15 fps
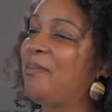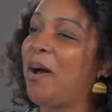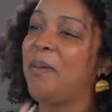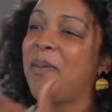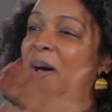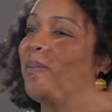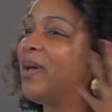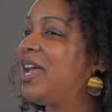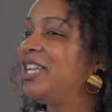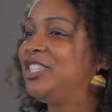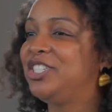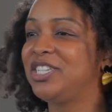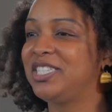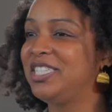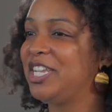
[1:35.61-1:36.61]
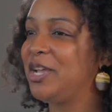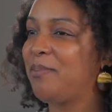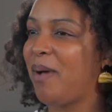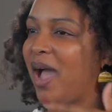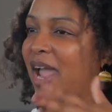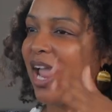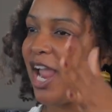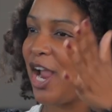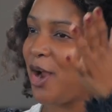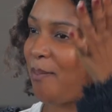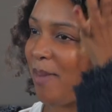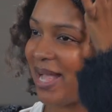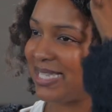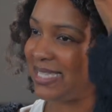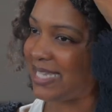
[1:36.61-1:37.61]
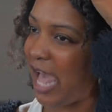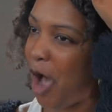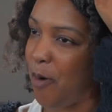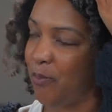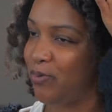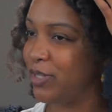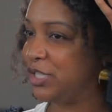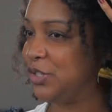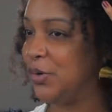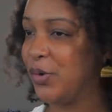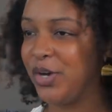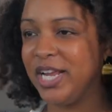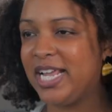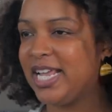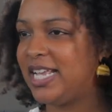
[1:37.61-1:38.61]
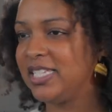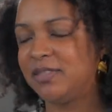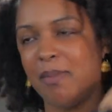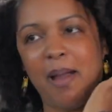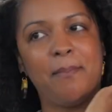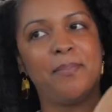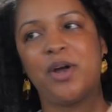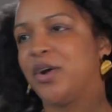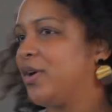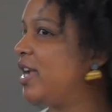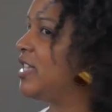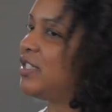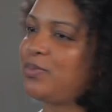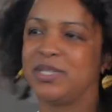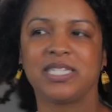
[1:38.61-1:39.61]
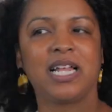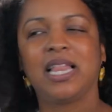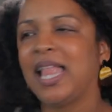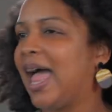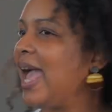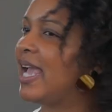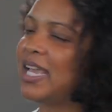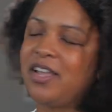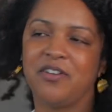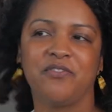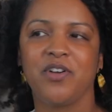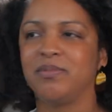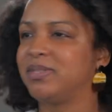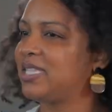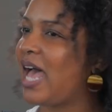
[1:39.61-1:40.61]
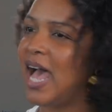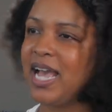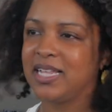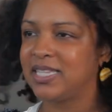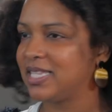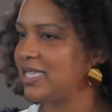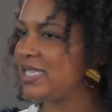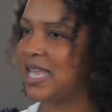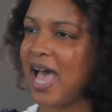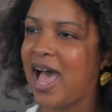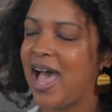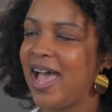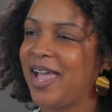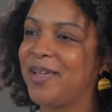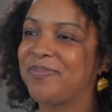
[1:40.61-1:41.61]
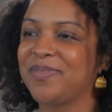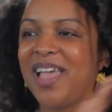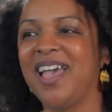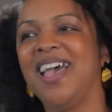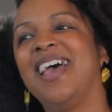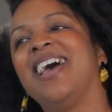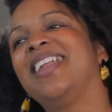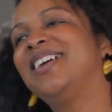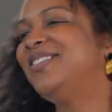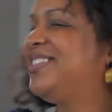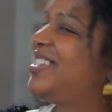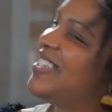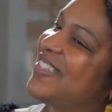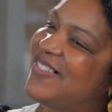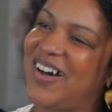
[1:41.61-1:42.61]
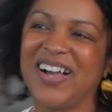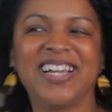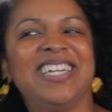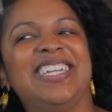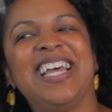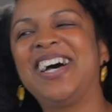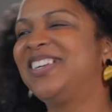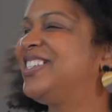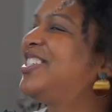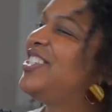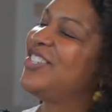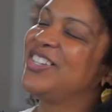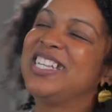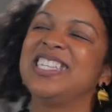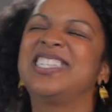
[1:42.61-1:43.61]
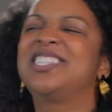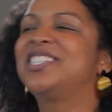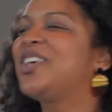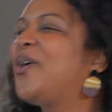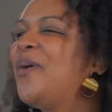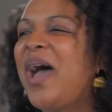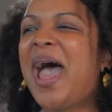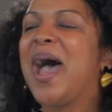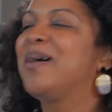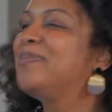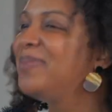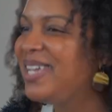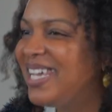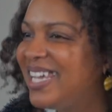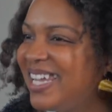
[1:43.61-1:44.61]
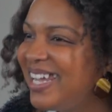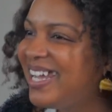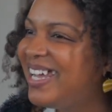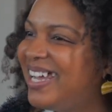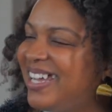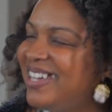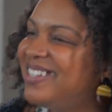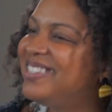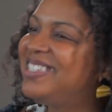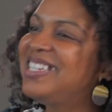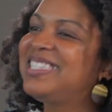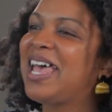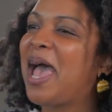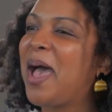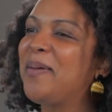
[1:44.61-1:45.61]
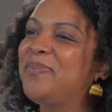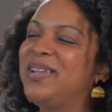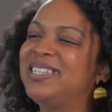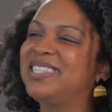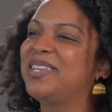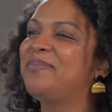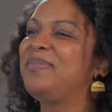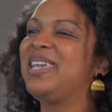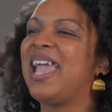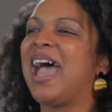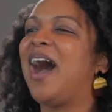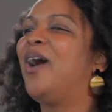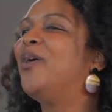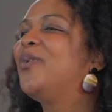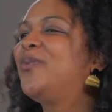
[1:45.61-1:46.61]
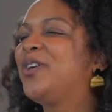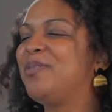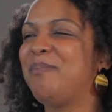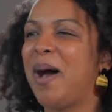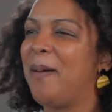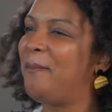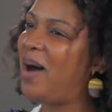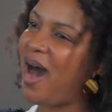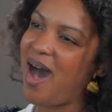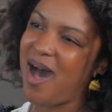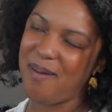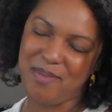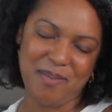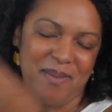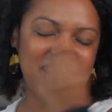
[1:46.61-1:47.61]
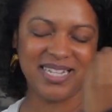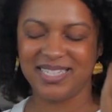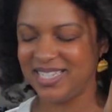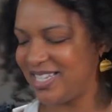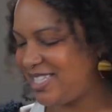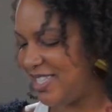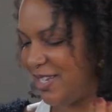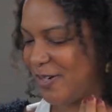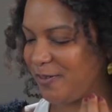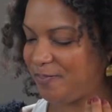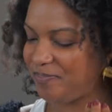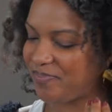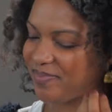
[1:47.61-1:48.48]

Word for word: My mama had just did my hair, my scalp was greased, my barrettes was clacking from side to side, and I'm just walking down the street so happy. Just happy to be out with my mom and my sister.